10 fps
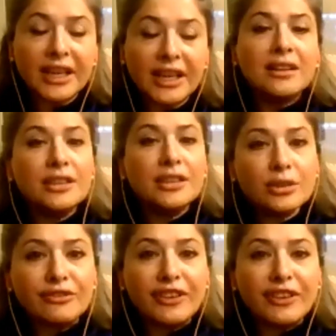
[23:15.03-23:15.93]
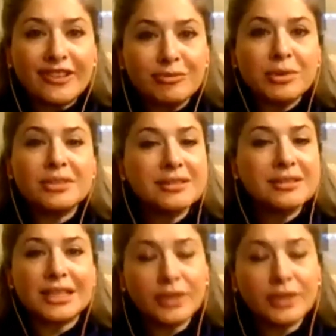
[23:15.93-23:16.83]
These are your 5 most
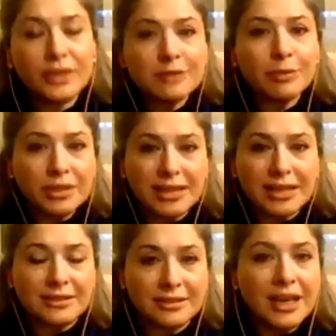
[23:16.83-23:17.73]
successful export sectors.